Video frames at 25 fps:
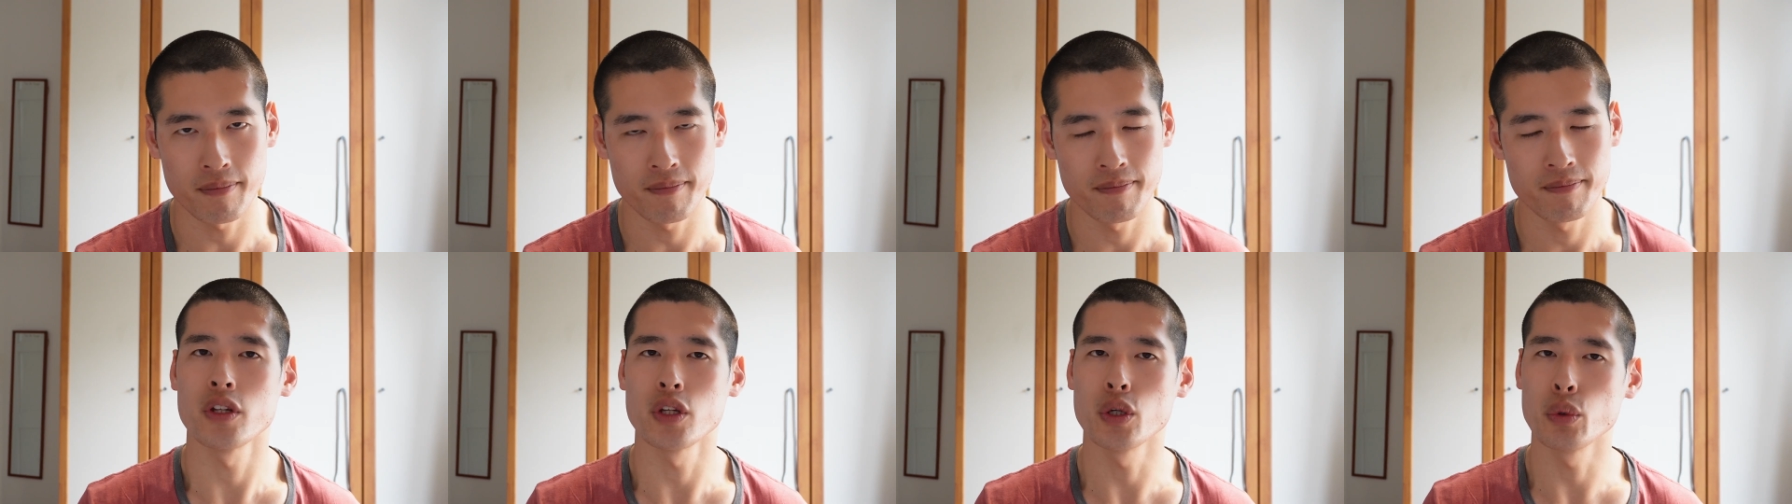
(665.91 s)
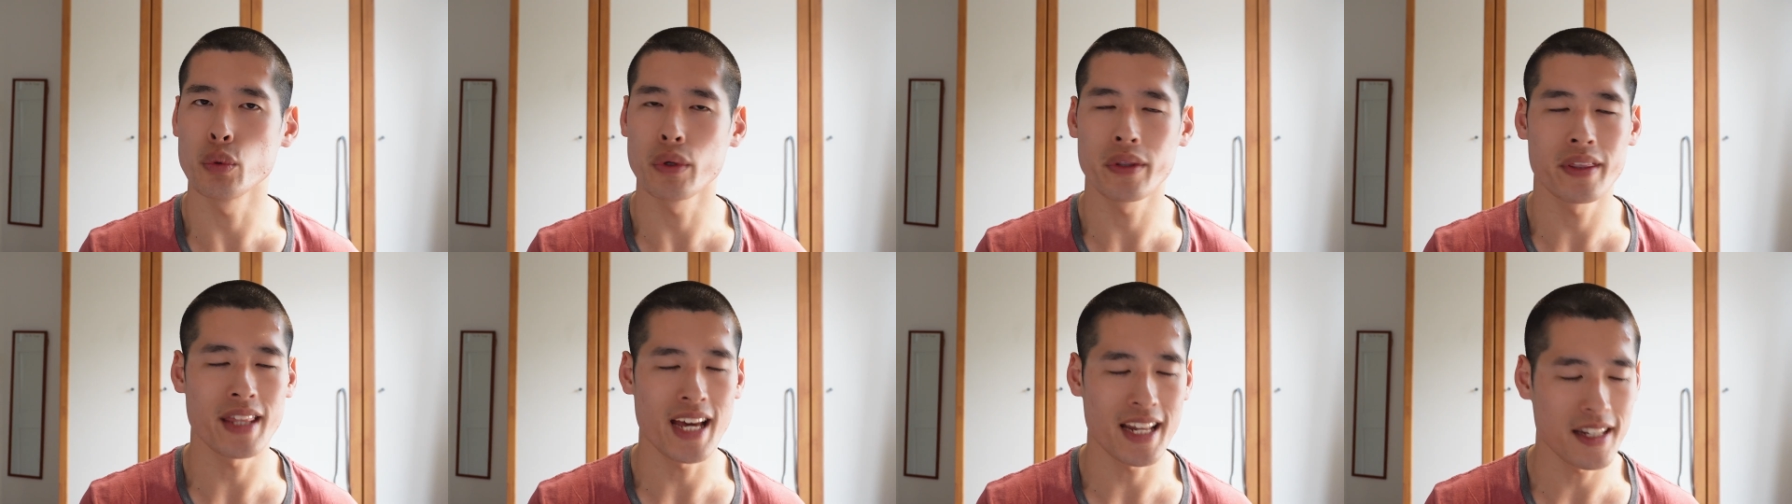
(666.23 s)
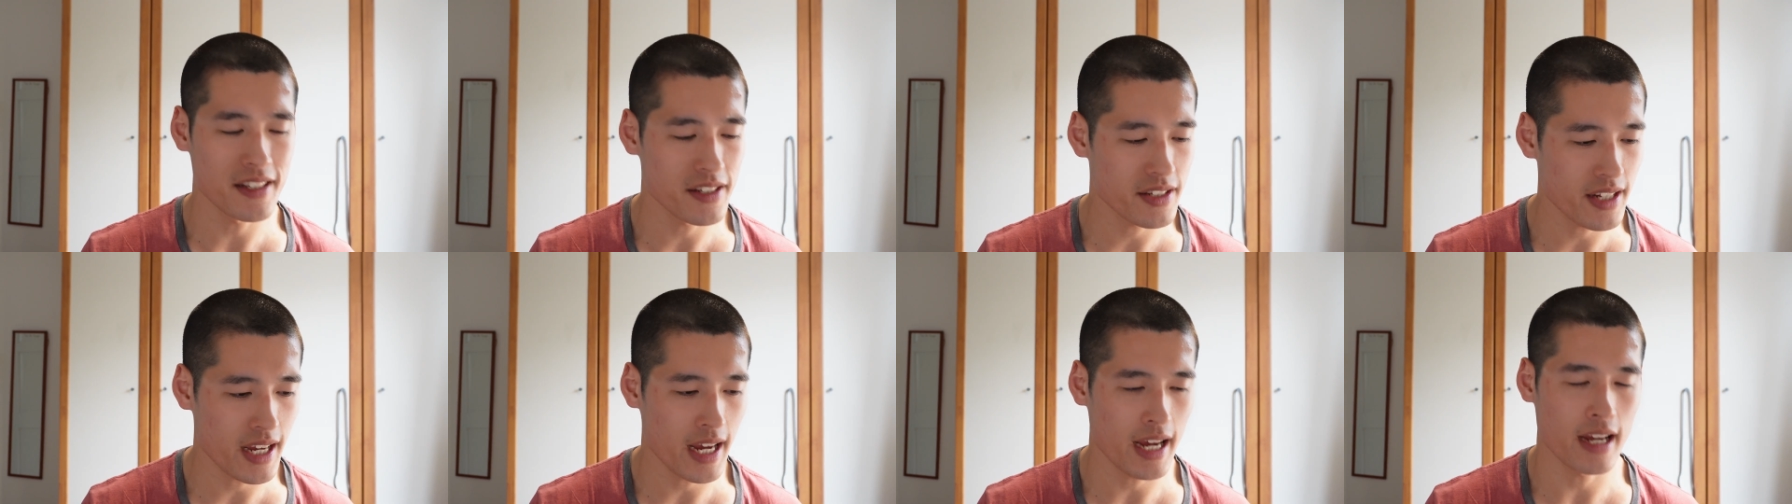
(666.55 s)
You would then
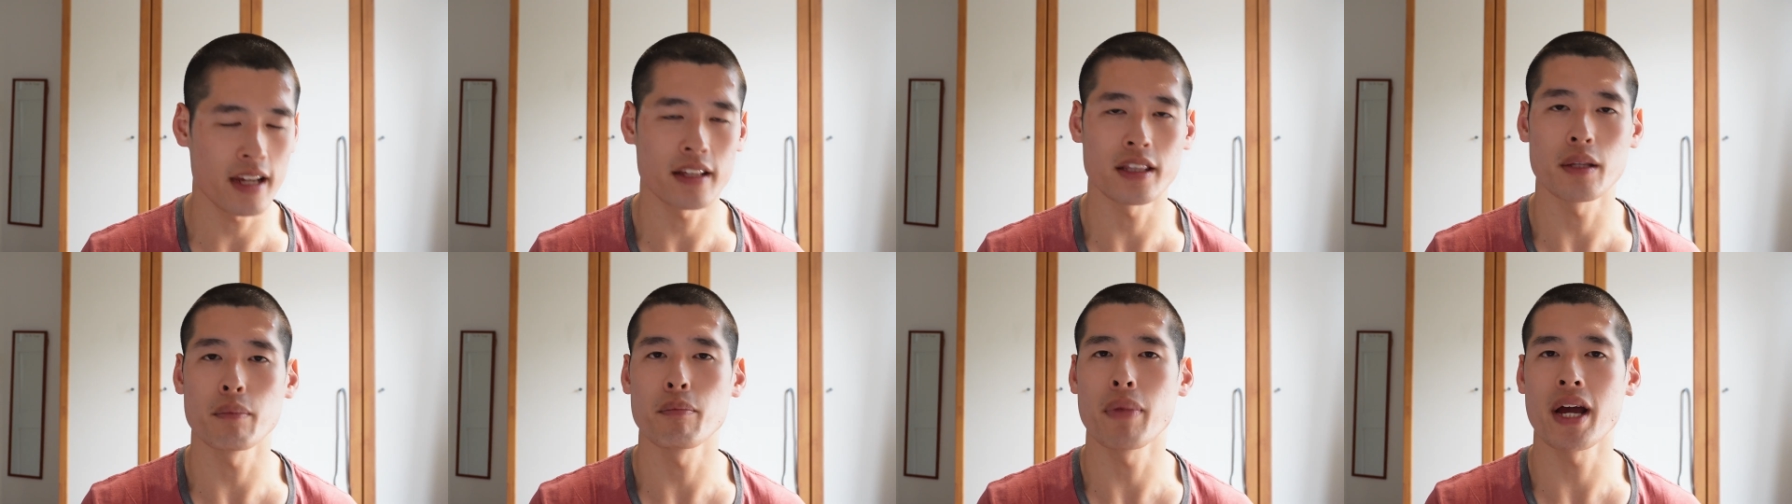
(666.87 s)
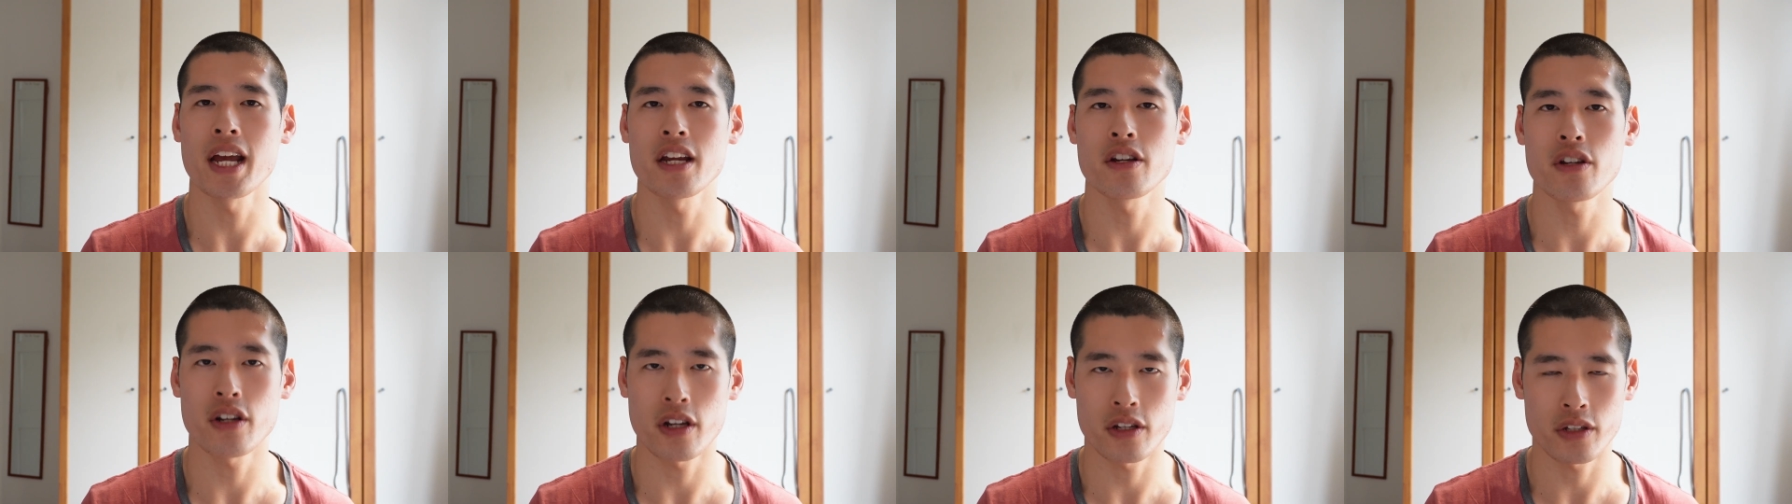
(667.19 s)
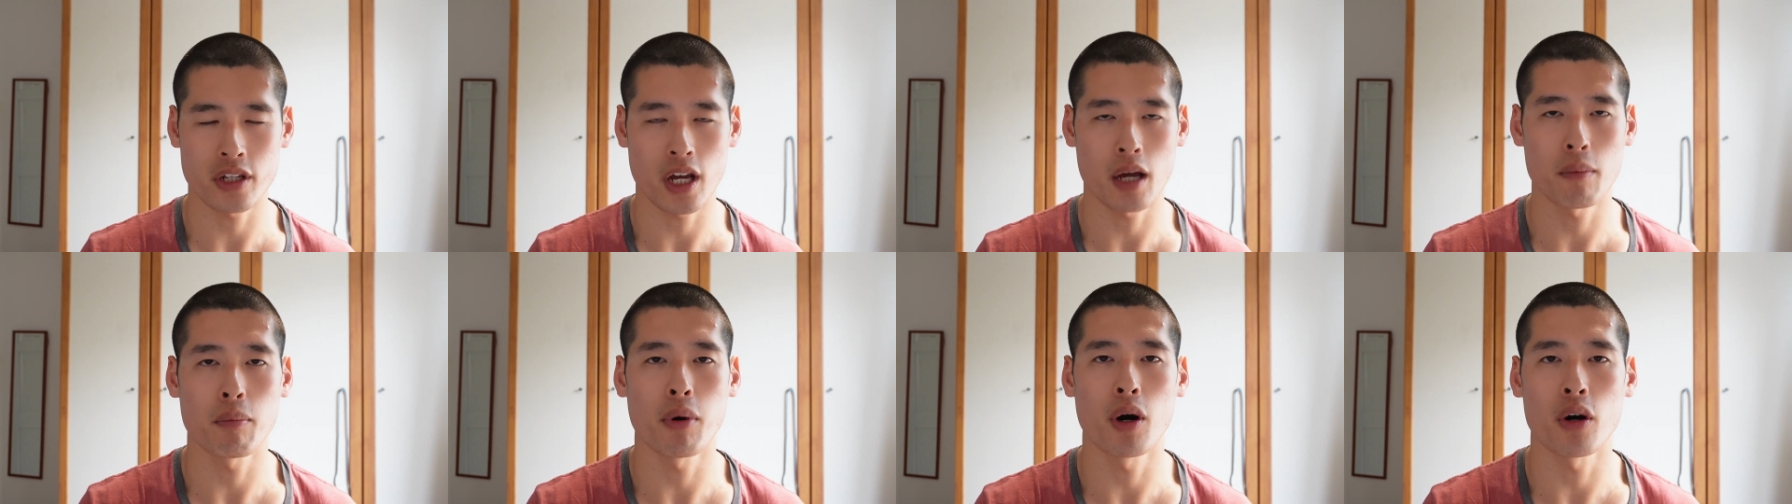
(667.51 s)
say the patient is
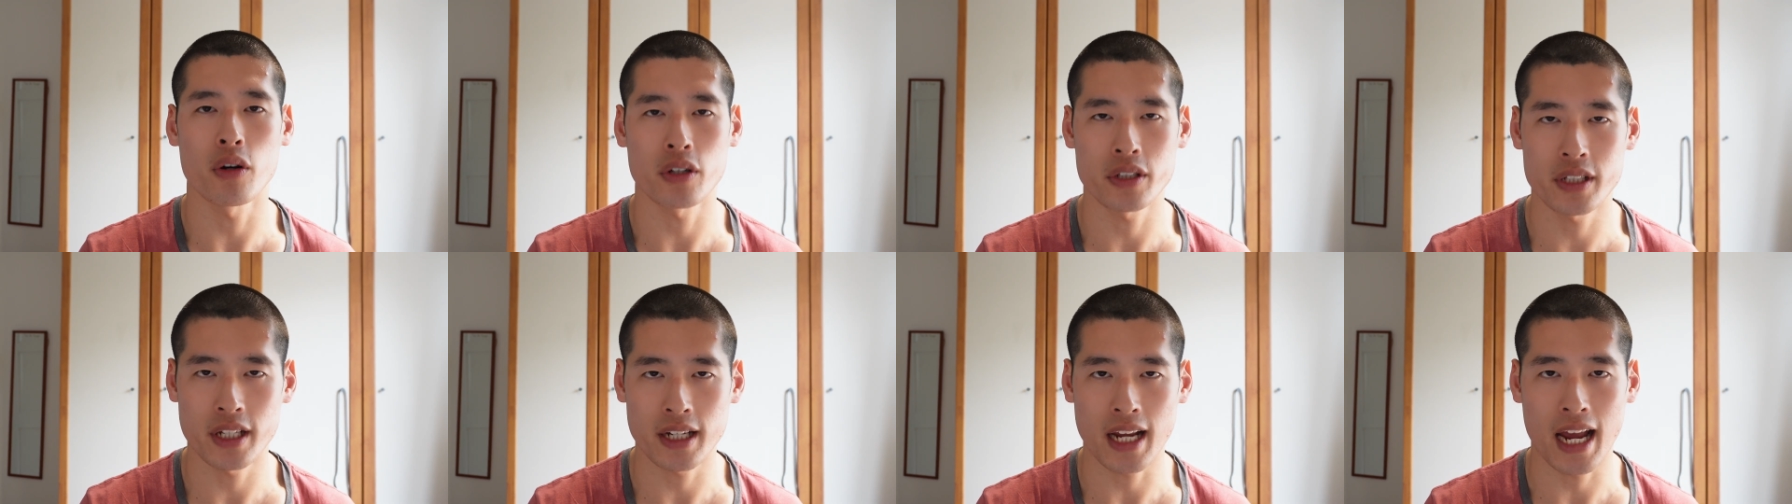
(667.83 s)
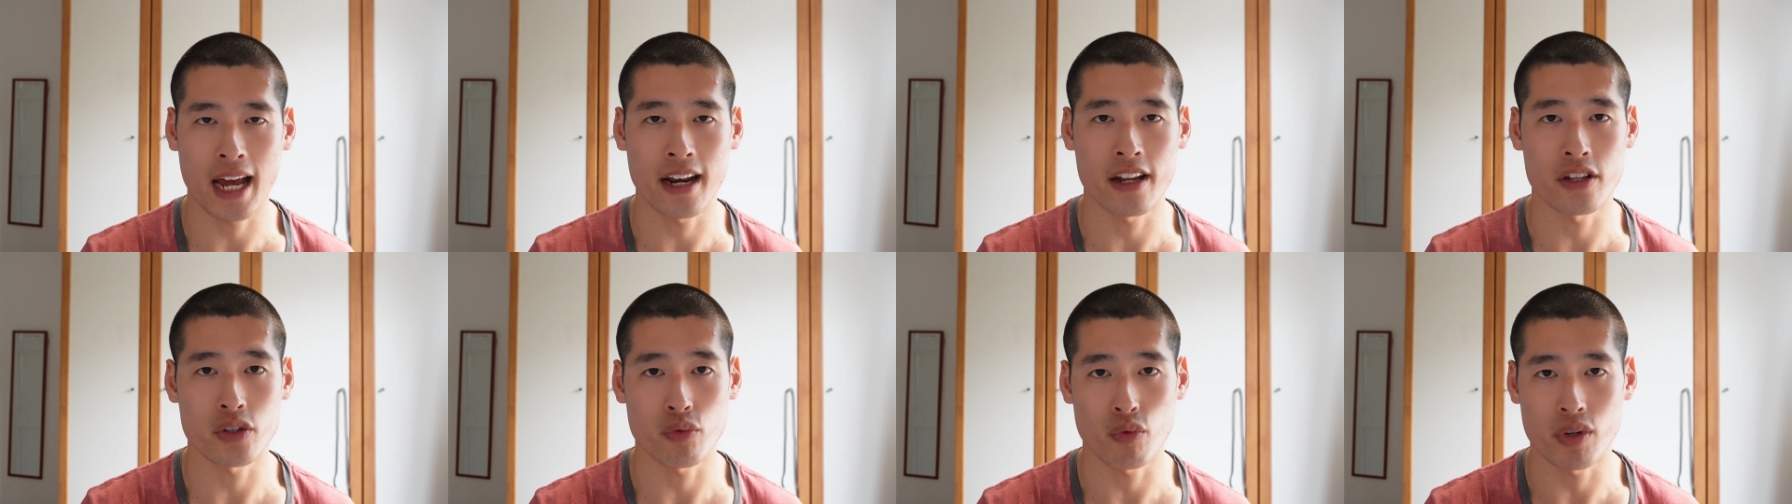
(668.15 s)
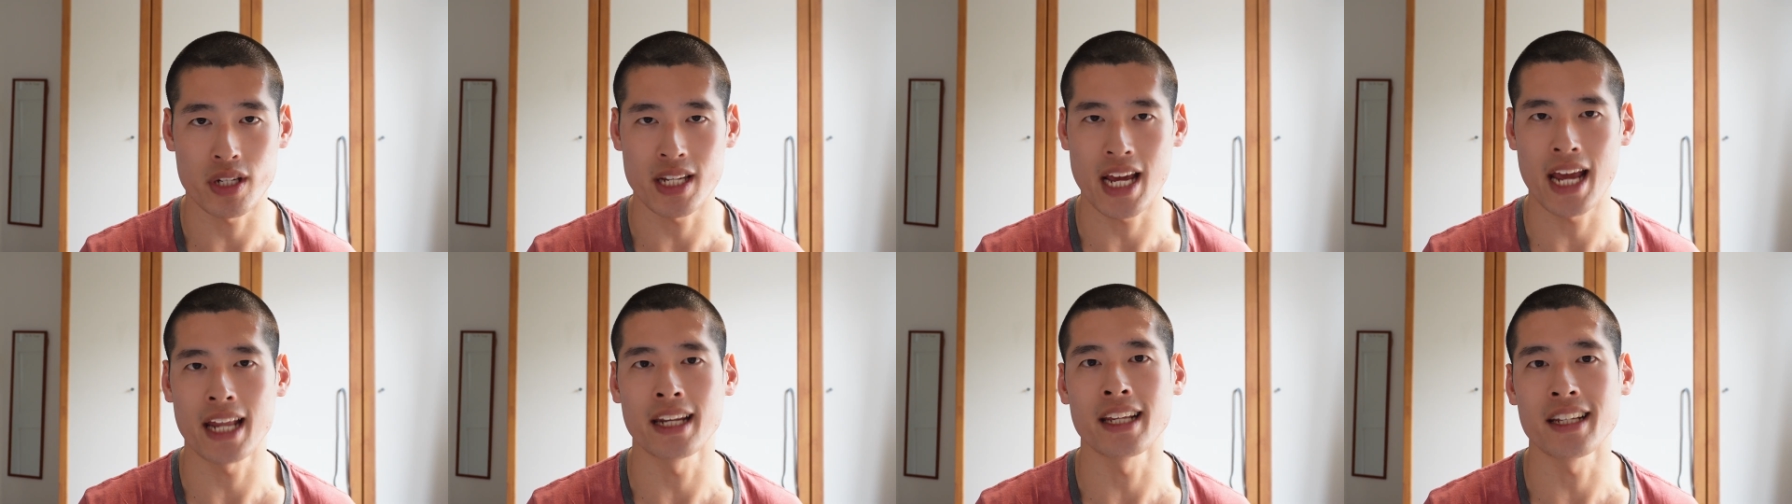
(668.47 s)
hypoxic and is
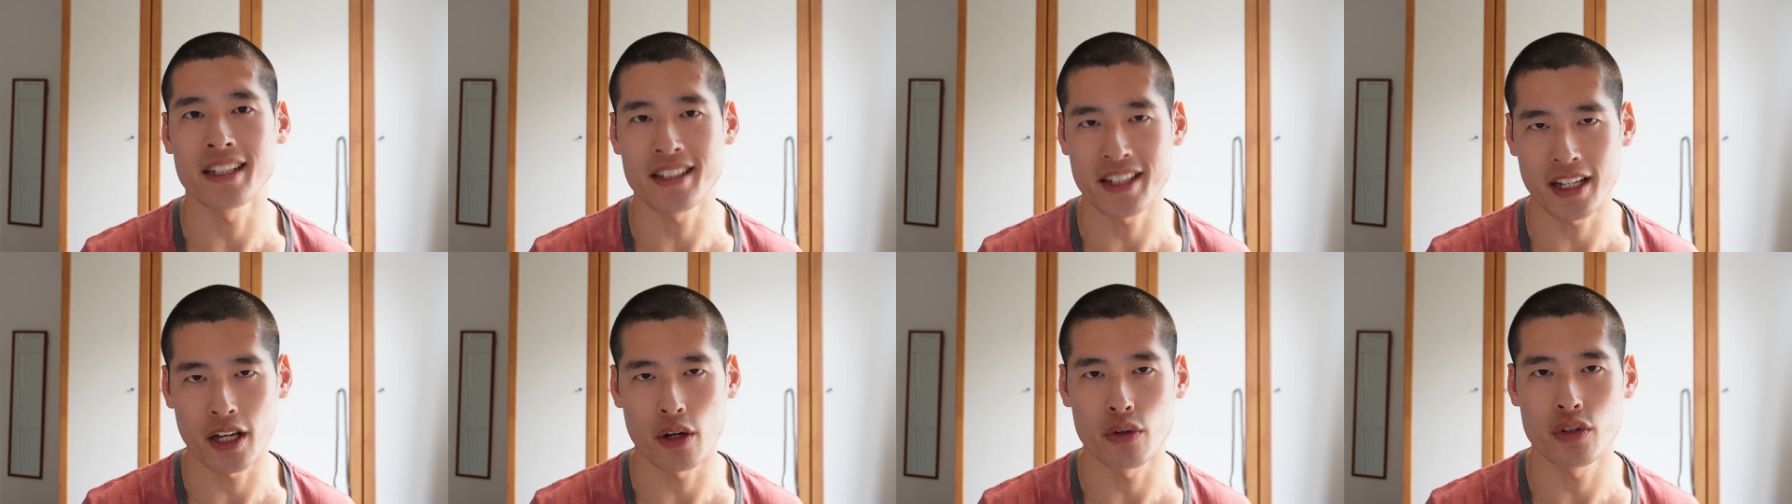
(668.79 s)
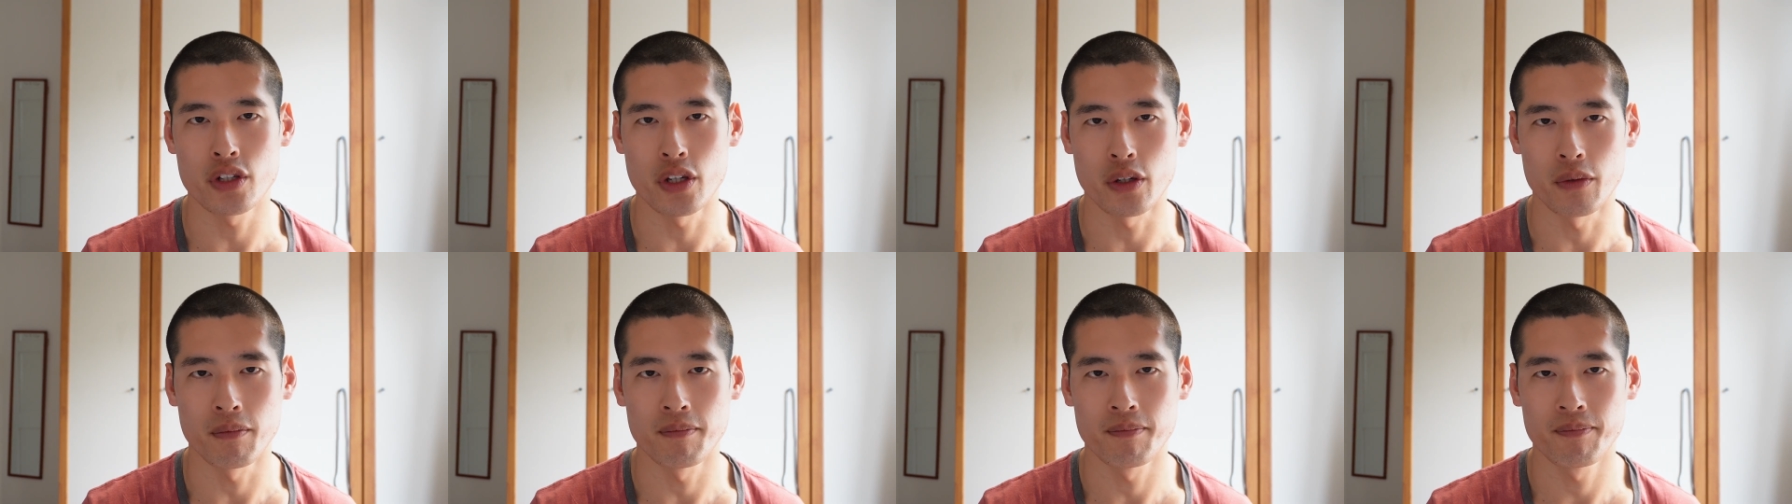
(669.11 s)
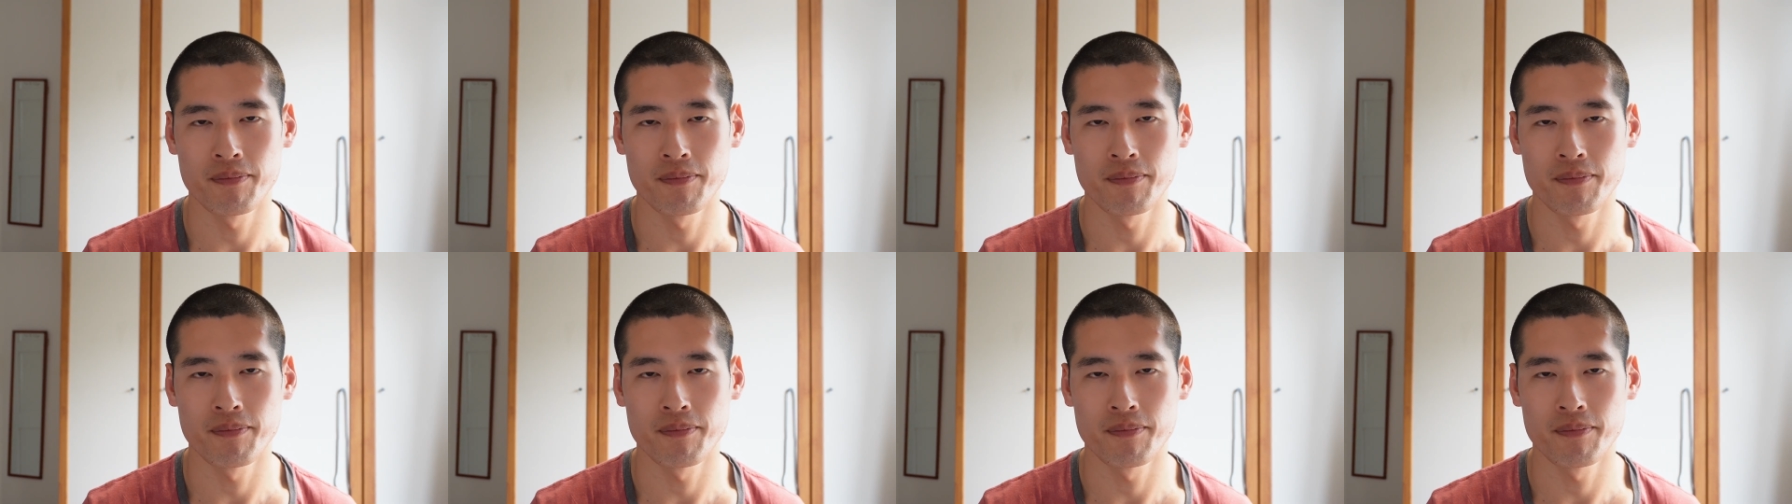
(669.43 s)
retaining CO2.